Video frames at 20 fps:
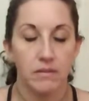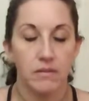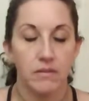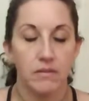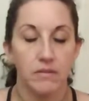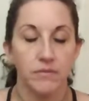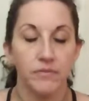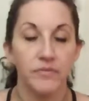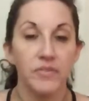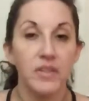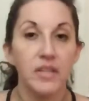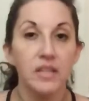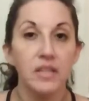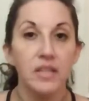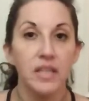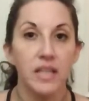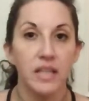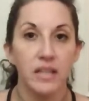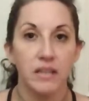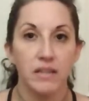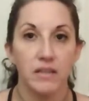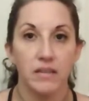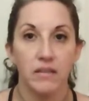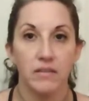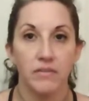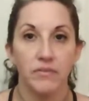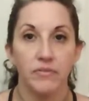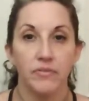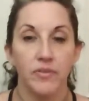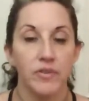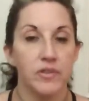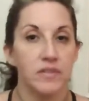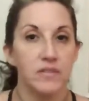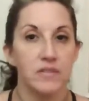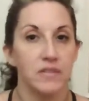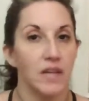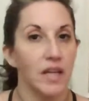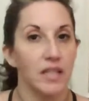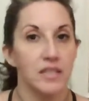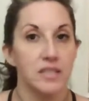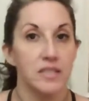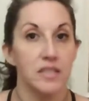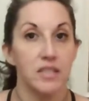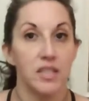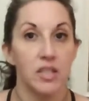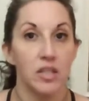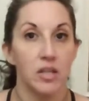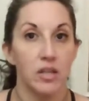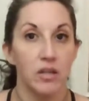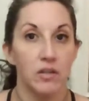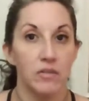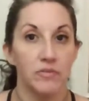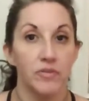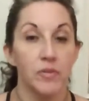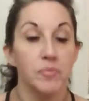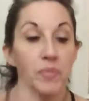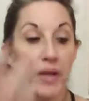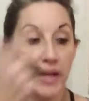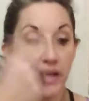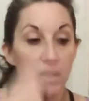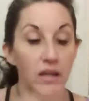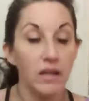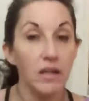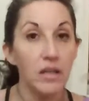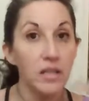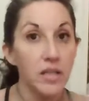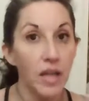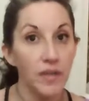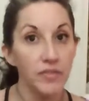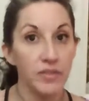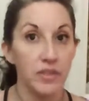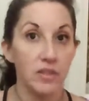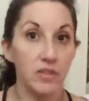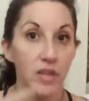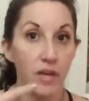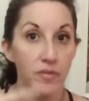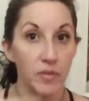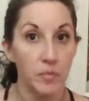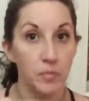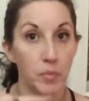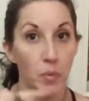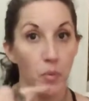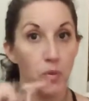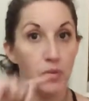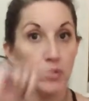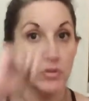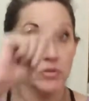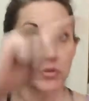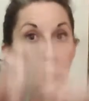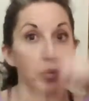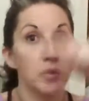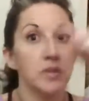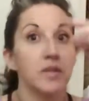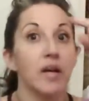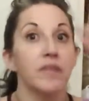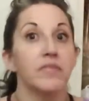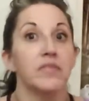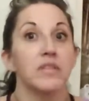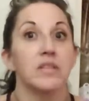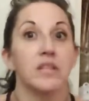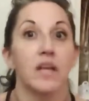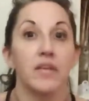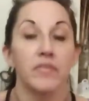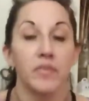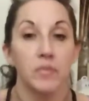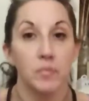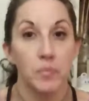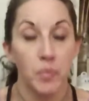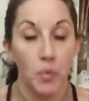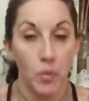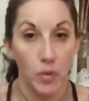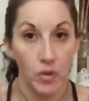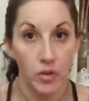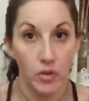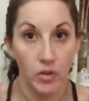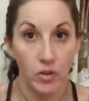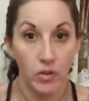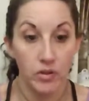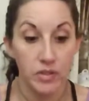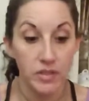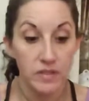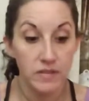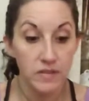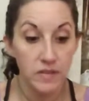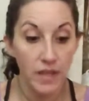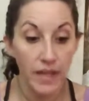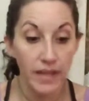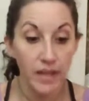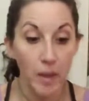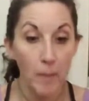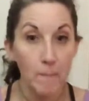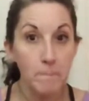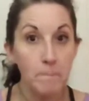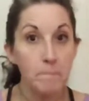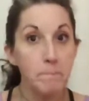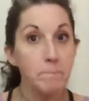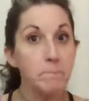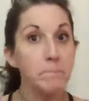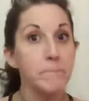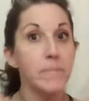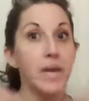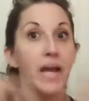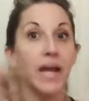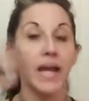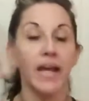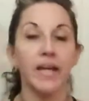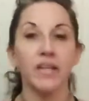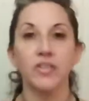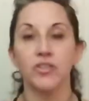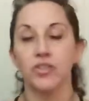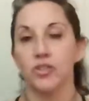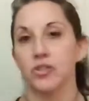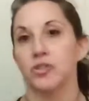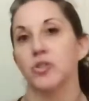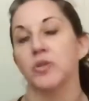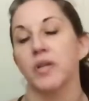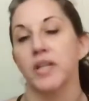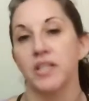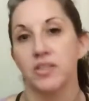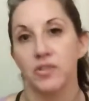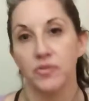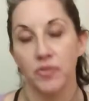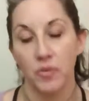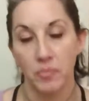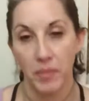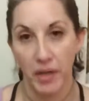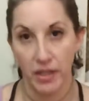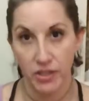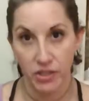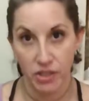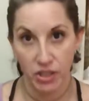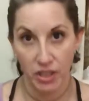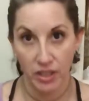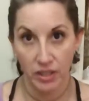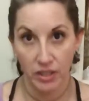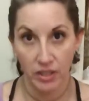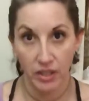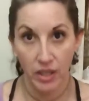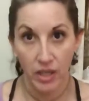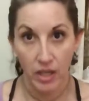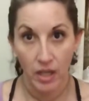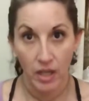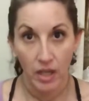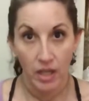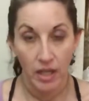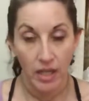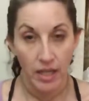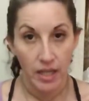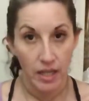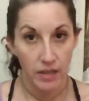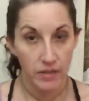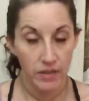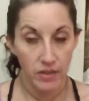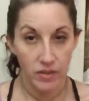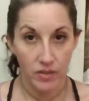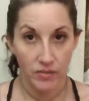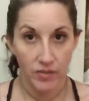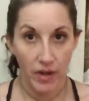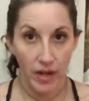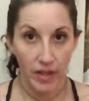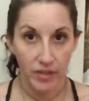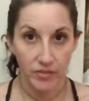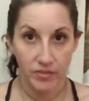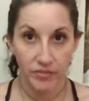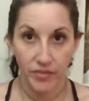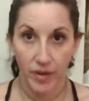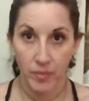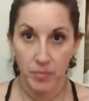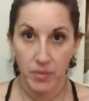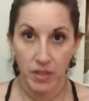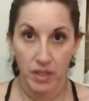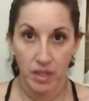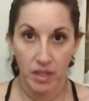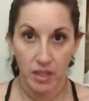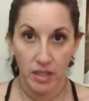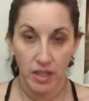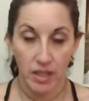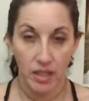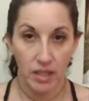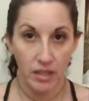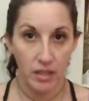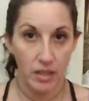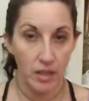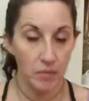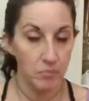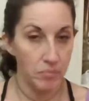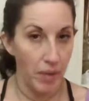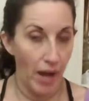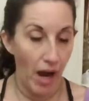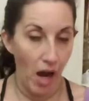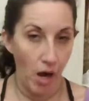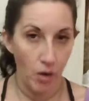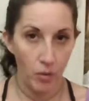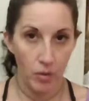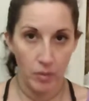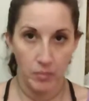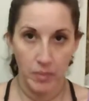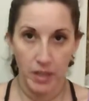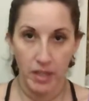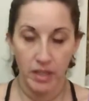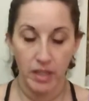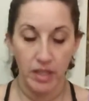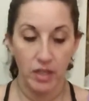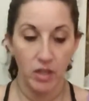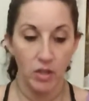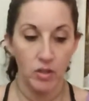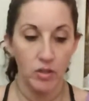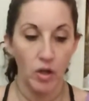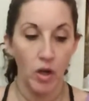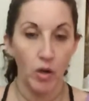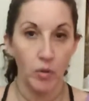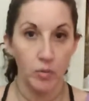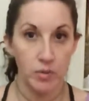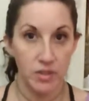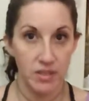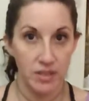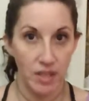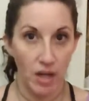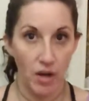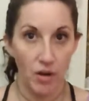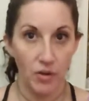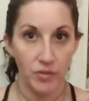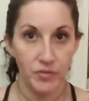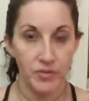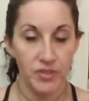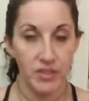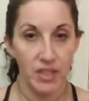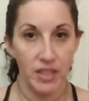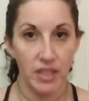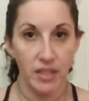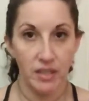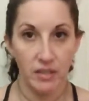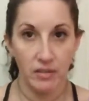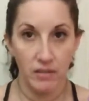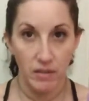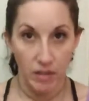feeling for this next year, from like 1111 portal to 1111 portal, this like major transformation in the divine feminine, in empowerment in our own selves, in